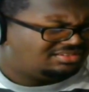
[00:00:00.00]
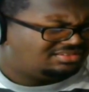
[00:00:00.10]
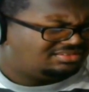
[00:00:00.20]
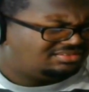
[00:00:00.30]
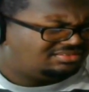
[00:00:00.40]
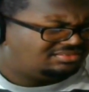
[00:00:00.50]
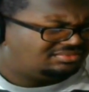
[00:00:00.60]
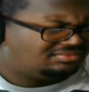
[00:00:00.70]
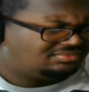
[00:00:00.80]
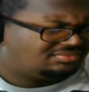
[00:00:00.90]

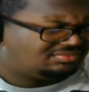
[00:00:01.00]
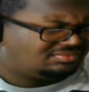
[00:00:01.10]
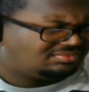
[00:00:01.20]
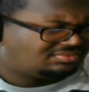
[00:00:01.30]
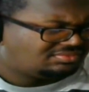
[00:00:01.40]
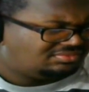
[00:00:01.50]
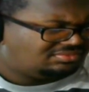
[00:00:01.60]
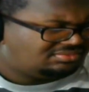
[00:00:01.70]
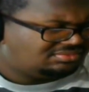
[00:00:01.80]
Nothing is said.